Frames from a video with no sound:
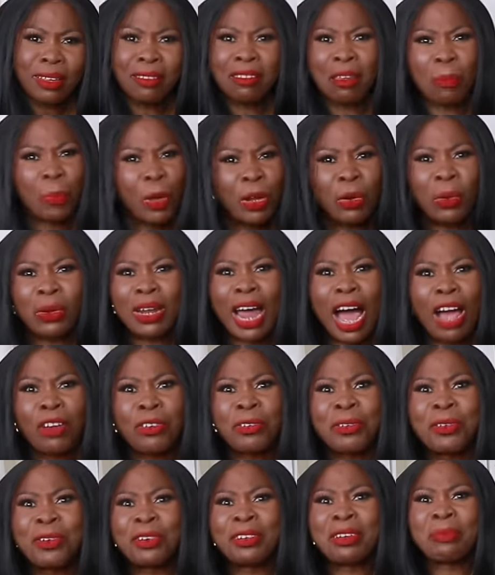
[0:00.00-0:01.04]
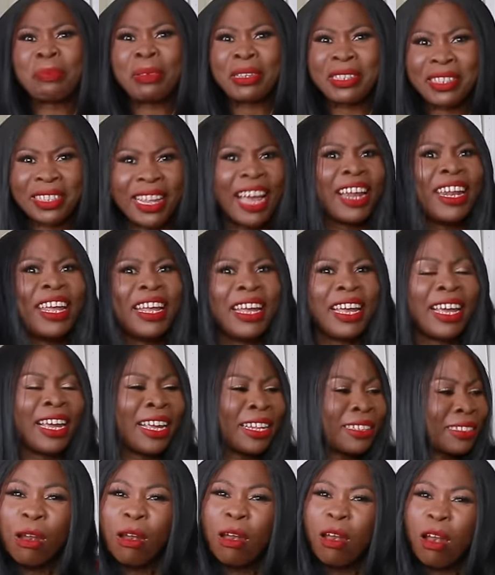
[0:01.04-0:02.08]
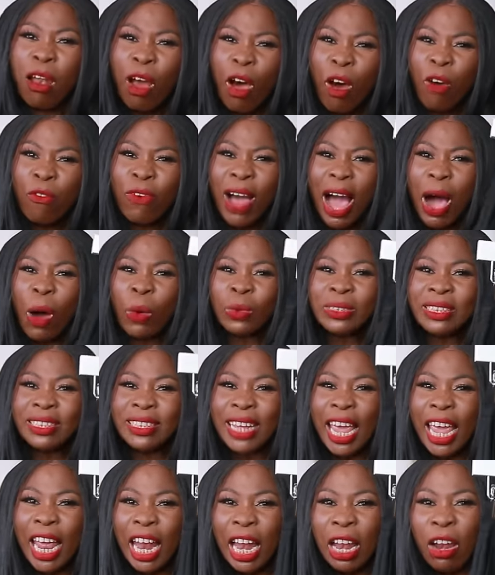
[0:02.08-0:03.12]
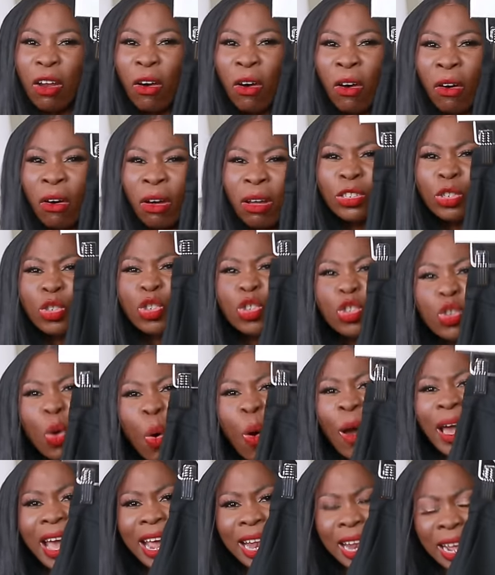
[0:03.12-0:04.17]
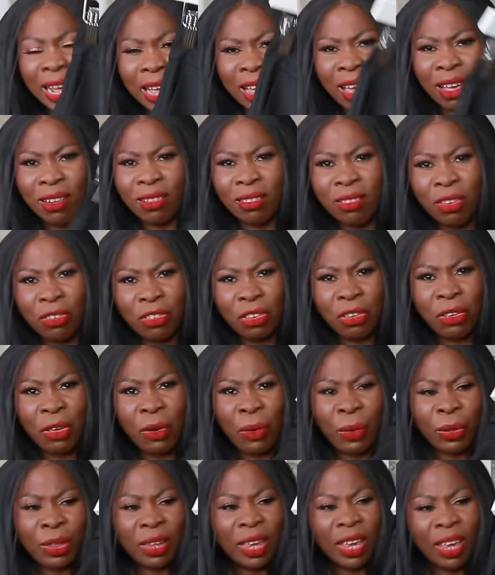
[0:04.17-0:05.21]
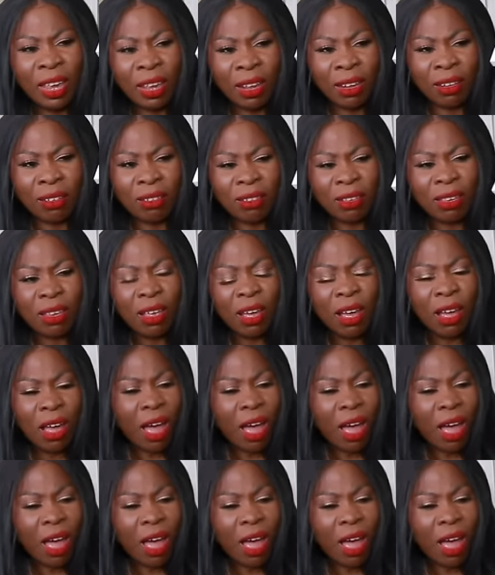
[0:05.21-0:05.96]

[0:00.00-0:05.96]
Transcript: It depends on how you're gonna be styling it. Love how tailored, so elegant this skirt is.